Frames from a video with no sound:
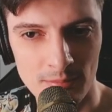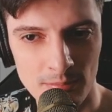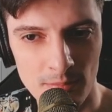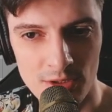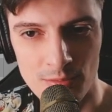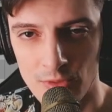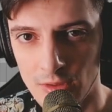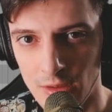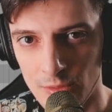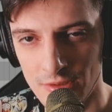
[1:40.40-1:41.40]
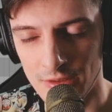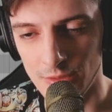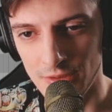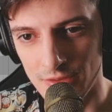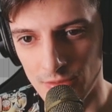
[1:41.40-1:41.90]
much more closely to
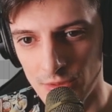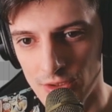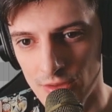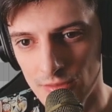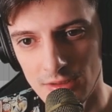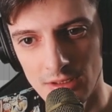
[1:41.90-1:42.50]
his original.